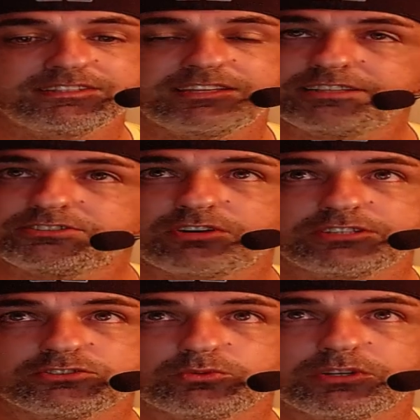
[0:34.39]
Head
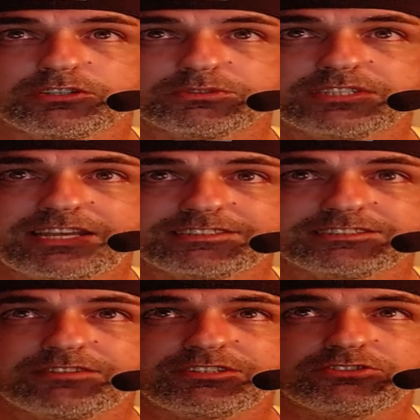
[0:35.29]
strikes is where it was at,
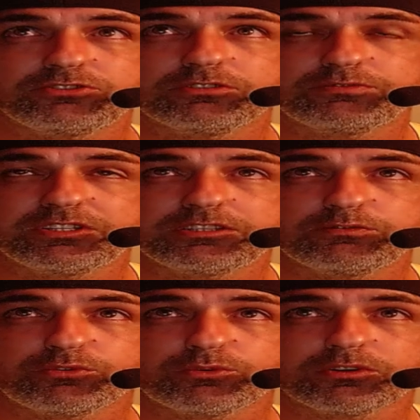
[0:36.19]
72 to
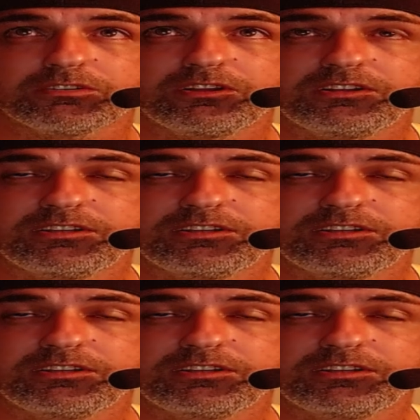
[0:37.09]
54.